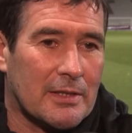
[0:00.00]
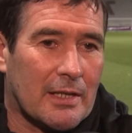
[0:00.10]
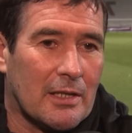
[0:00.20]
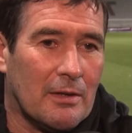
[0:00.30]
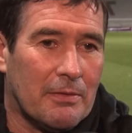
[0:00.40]
the
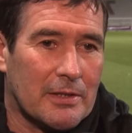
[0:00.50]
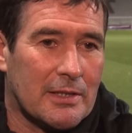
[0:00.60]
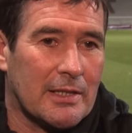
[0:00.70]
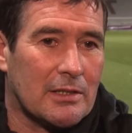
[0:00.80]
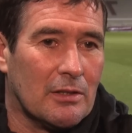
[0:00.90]
second half of the
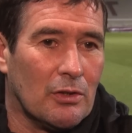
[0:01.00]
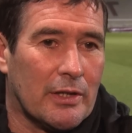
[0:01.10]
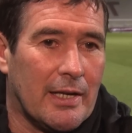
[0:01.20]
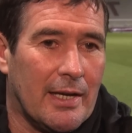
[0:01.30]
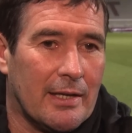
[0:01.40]
season and
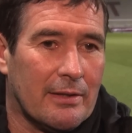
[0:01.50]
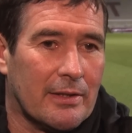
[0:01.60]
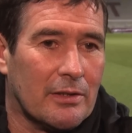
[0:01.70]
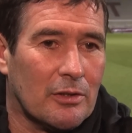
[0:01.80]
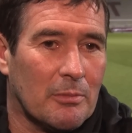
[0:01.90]
looking ahead, I
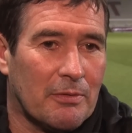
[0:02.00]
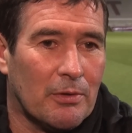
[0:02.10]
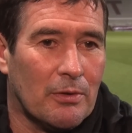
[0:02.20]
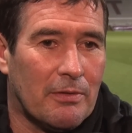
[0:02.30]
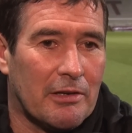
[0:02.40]
think they're going to be
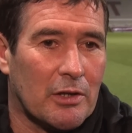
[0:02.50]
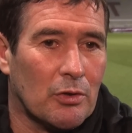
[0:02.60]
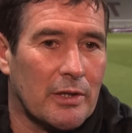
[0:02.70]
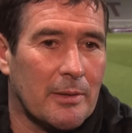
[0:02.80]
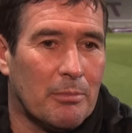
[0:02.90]
four very
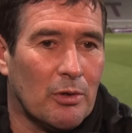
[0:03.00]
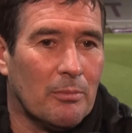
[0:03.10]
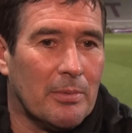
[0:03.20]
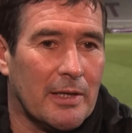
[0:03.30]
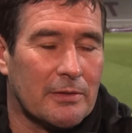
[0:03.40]
good and
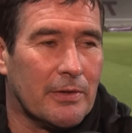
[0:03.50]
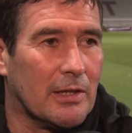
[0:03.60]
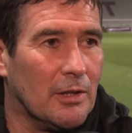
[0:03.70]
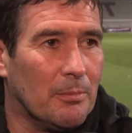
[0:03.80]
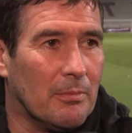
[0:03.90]
important players for the
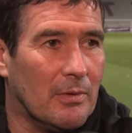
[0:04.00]
club.